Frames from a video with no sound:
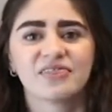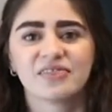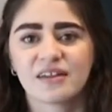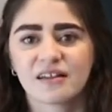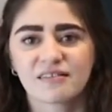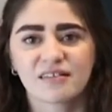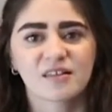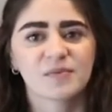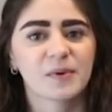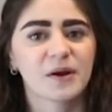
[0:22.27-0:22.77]

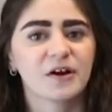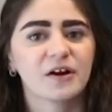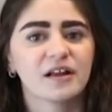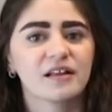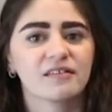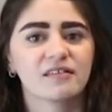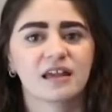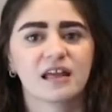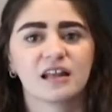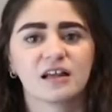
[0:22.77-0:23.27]
This
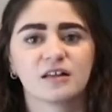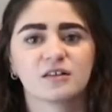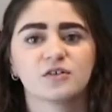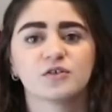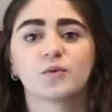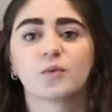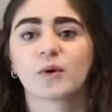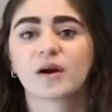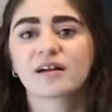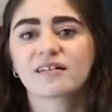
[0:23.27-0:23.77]
experience can
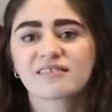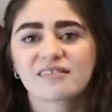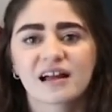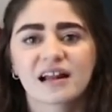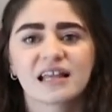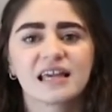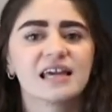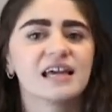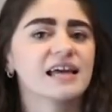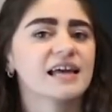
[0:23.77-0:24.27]
include work
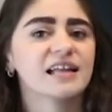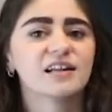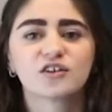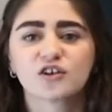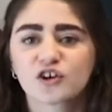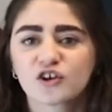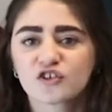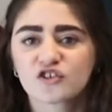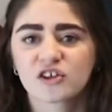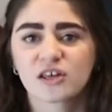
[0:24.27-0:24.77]
study,
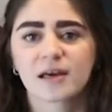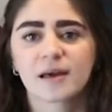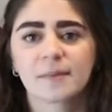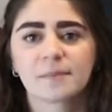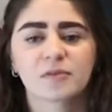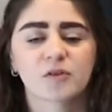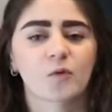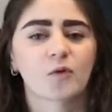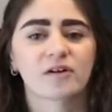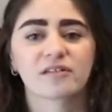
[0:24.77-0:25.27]

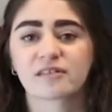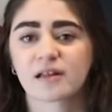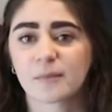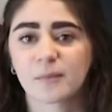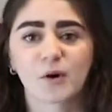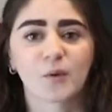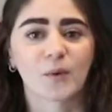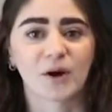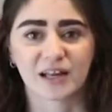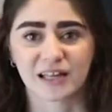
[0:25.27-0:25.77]
internships, or
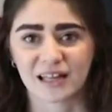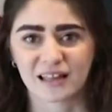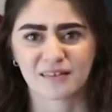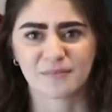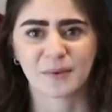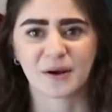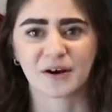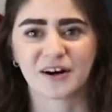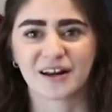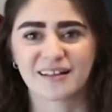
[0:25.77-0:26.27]
summer work
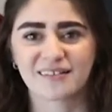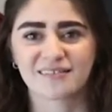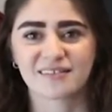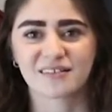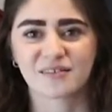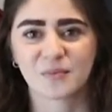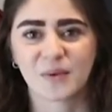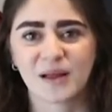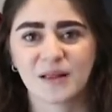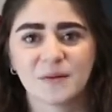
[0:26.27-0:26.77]
experience
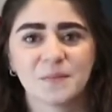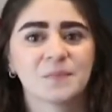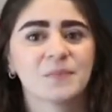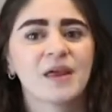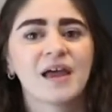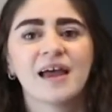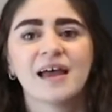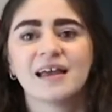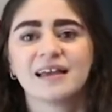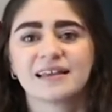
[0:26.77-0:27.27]
as well.
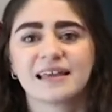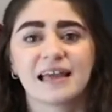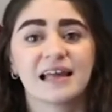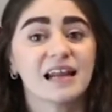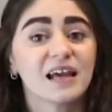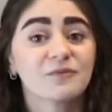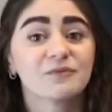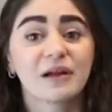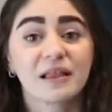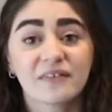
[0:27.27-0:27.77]

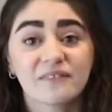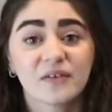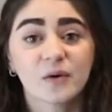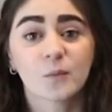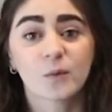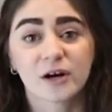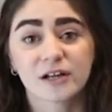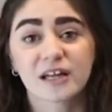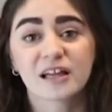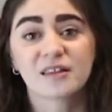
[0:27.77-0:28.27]
Gaining
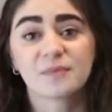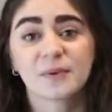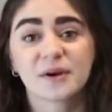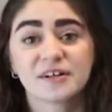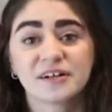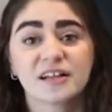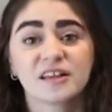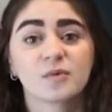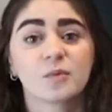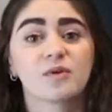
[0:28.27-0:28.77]
relevant work
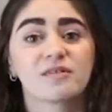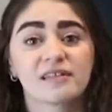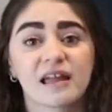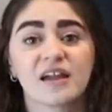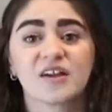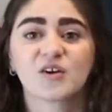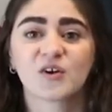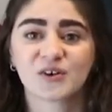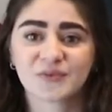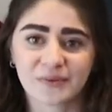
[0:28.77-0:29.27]
experience will
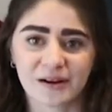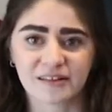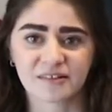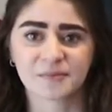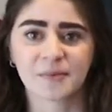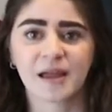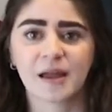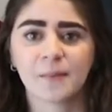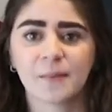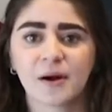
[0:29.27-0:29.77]
set your
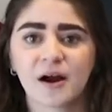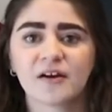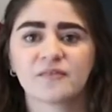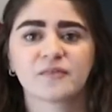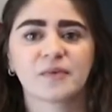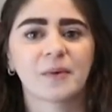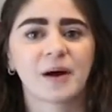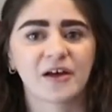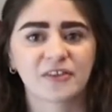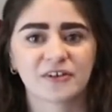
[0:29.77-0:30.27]
resume
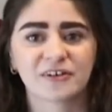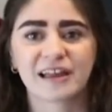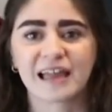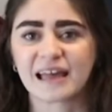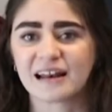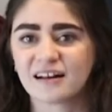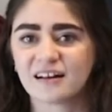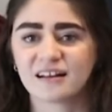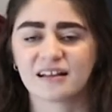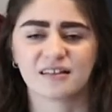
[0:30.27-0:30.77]
apart from other
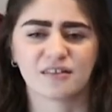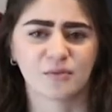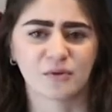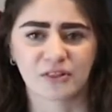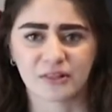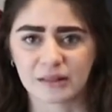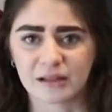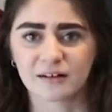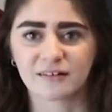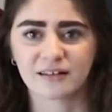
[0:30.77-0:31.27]
candidates
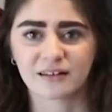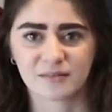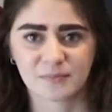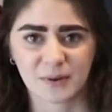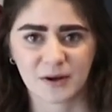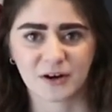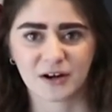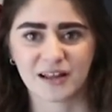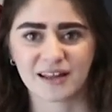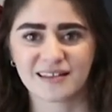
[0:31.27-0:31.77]
with little
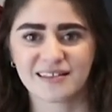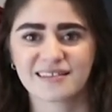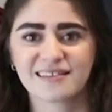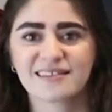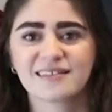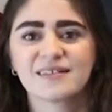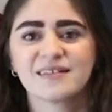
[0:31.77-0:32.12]
experience.